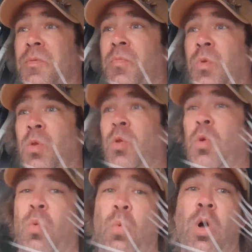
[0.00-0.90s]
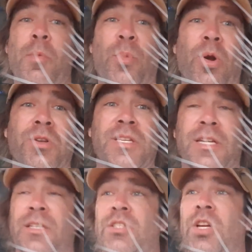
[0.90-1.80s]
one
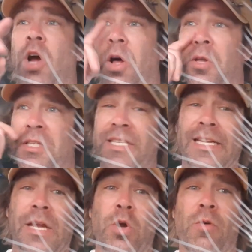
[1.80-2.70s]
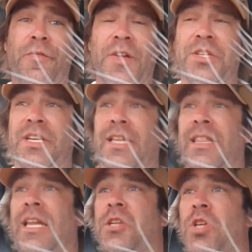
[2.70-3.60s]
person to call in sick and go
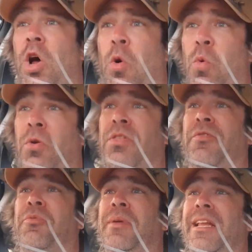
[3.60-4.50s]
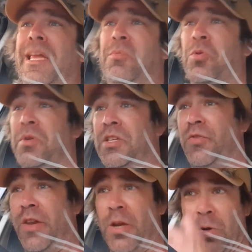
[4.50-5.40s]
fishing, then it's all worth it for me to keep doing these
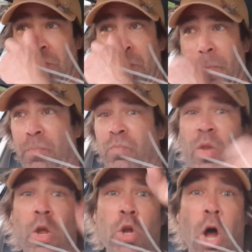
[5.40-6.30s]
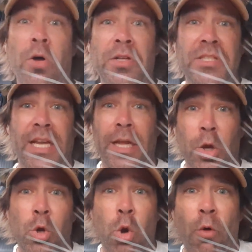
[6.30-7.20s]
videos. Call in sick,
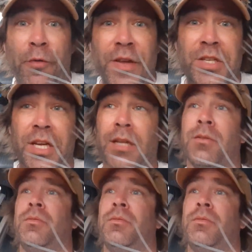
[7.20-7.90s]
go fishing.